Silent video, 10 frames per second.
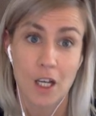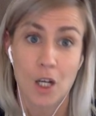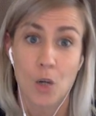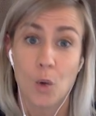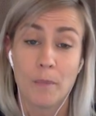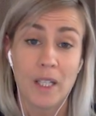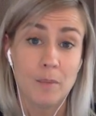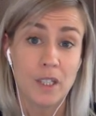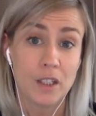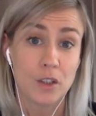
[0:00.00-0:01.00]
Or
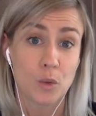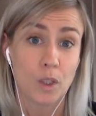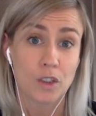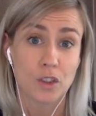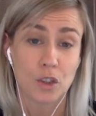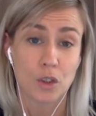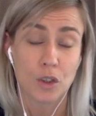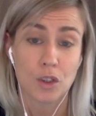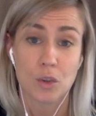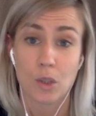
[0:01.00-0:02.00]
maybe you want
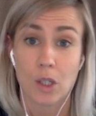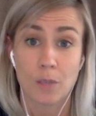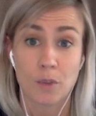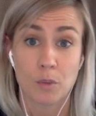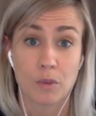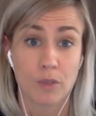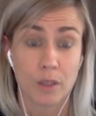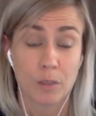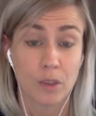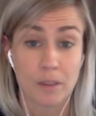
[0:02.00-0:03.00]
your LARP to be
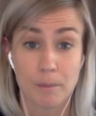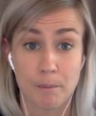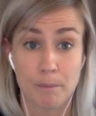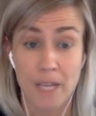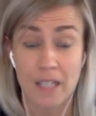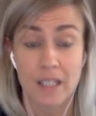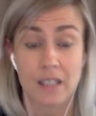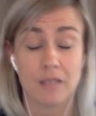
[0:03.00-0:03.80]
runnable in many